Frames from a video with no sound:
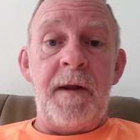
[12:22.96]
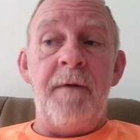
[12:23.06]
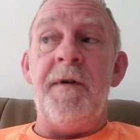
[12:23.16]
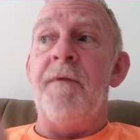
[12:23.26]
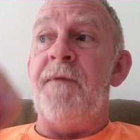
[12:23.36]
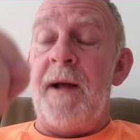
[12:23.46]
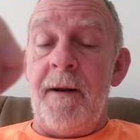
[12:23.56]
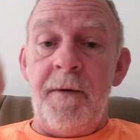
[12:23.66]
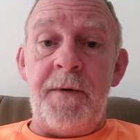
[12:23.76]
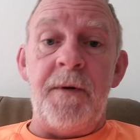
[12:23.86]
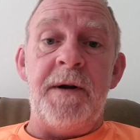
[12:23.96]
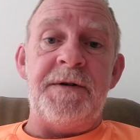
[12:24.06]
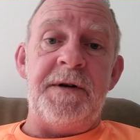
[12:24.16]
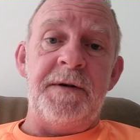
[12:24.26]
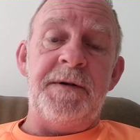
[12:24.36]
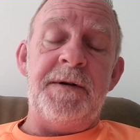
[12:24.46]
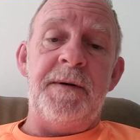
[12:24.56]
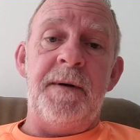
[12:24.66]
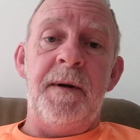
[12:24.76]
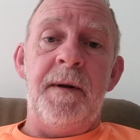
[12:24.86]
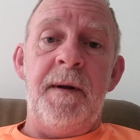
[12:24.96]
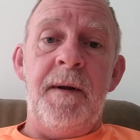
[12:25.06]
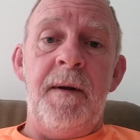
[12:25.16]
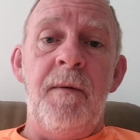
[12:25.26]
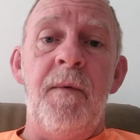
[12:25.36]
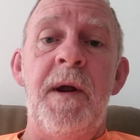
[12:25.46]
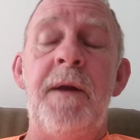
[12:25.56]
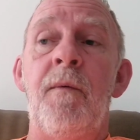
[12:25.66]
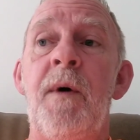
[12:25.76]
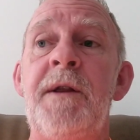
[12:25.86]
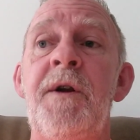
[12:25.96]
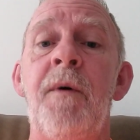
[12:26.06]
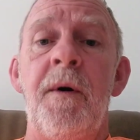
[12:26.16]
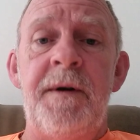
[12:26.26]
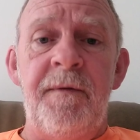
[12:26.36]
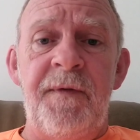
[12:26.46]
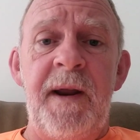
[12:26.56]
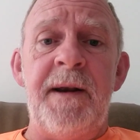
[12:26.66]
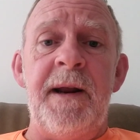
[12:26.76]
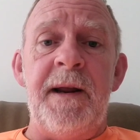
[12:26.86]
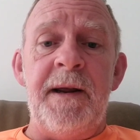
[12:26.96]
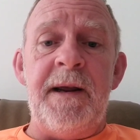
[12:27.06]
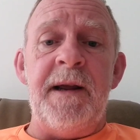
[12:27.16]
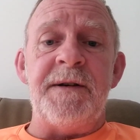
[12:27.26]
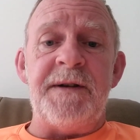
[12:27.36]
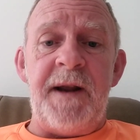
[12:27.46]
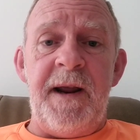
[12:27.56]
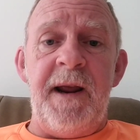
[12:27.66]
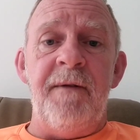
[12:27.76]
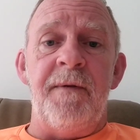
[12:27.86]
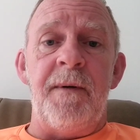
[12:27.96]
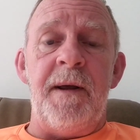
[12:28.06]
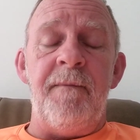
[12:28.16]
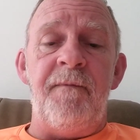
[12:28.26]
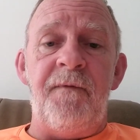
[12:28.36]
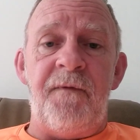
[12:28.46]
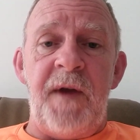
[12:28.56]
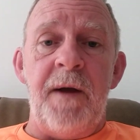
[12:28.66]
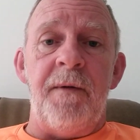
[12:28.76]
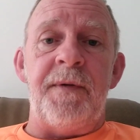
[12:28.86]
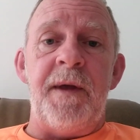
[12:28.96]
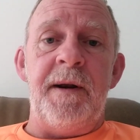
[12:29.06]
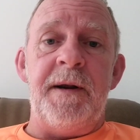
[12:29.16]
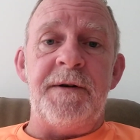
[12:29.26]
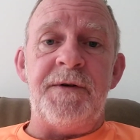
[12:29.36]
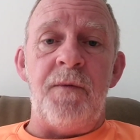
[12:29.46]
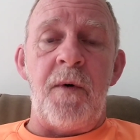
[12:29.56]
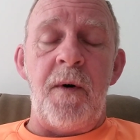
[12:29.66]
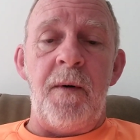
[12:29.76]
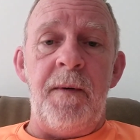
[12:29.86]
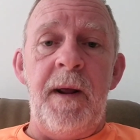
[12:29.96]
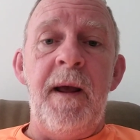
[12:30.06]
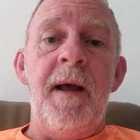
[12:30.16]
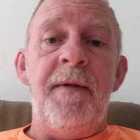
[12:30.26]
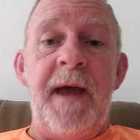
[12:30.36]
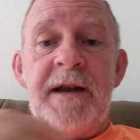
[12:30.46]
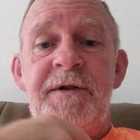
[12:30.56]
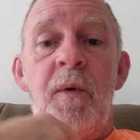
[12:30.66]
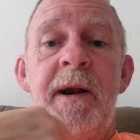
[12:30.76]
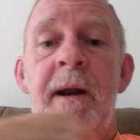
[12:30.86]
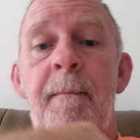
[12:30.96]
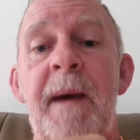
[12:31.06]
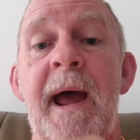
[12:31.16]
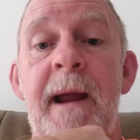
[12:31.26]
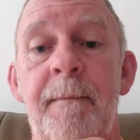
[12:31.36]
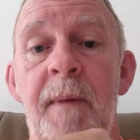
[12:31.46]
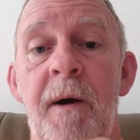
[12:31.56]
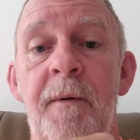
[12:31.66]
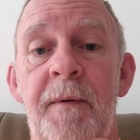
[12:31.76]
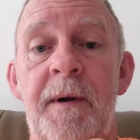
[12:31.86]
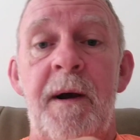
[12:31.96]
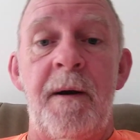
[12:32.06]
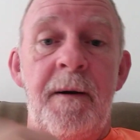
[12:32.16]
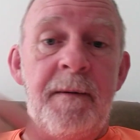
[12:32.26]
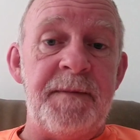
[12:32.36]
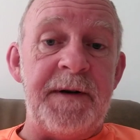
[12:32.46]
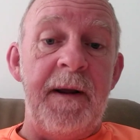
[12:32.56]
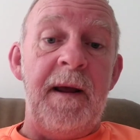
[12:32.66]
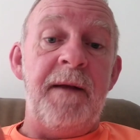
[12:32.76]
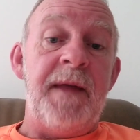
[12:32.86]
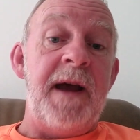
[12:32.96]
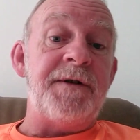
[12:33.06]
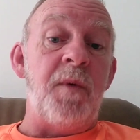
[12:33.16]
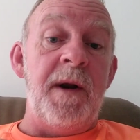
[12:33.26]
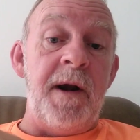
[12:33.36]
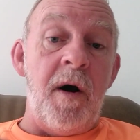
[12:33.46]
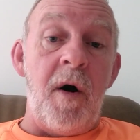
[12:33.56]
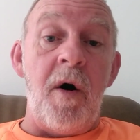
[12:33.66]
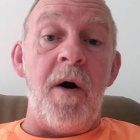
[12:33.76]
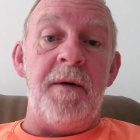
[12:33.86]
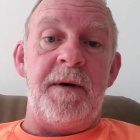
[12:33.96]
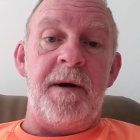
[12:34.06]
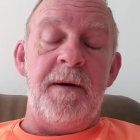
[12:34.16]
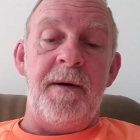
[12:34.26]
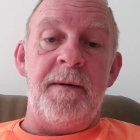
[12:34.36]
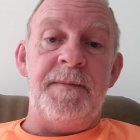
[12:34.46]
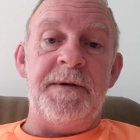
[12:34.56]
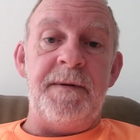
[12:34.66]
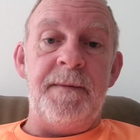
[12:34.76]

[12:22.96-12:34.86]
of your fellow Christians when, when you are defending against evil and filth in this world. That's when the backbone comes. That's when the heart comes.